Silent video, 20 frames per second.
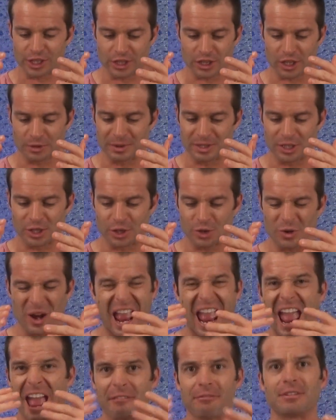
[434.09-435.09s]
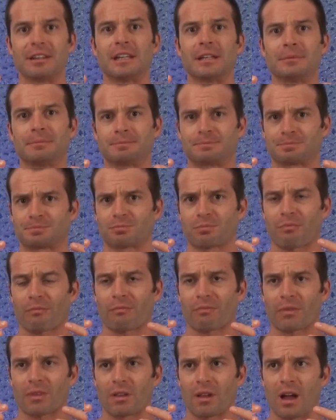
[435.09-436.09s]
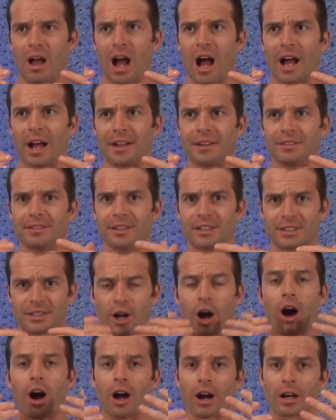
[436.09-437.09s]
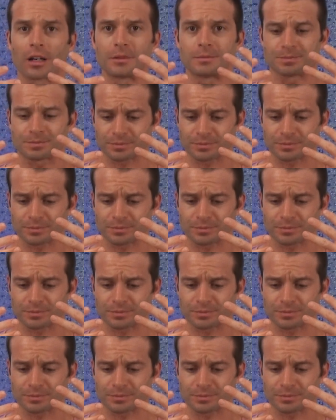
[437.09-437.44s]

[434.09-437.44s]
It's going to be too heavy on the tongue.